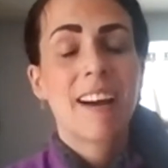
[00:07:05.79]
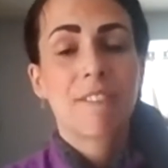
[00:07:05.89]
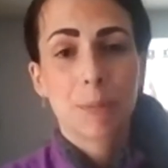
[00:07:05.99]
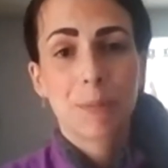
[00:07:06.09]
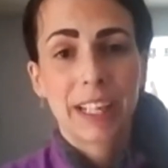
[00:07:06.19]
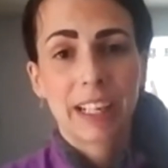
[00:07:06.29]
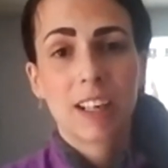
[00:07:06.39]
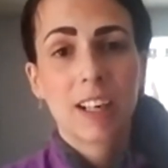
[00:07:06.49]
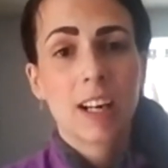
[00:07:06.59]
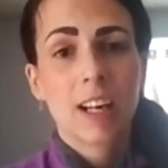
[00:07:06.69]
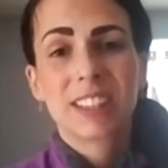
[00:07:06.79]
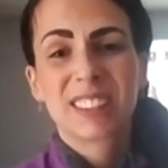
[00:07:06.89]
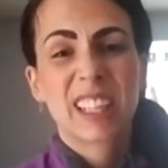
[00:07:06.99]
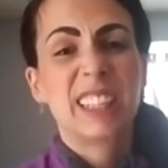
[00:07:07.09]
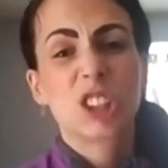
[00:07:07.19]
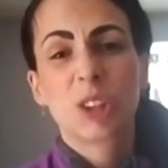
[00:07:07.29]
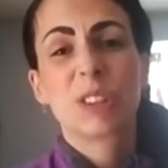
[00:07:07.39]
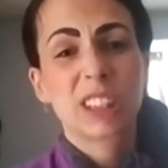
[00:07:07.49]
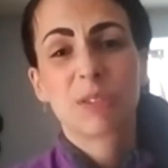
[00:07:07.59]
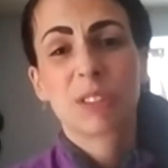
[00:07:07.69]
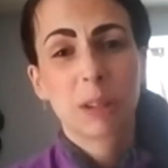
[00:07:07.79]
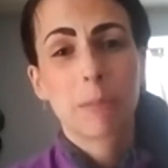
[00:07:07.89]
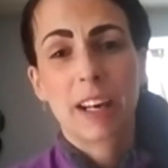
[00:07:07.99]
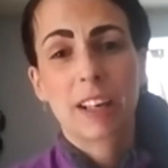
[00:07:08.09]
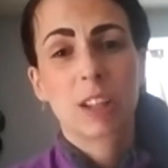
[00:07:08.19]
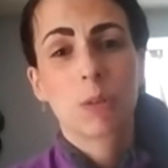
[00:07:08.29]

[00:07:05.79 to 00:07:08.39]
From there, the studies show it doesn't really matter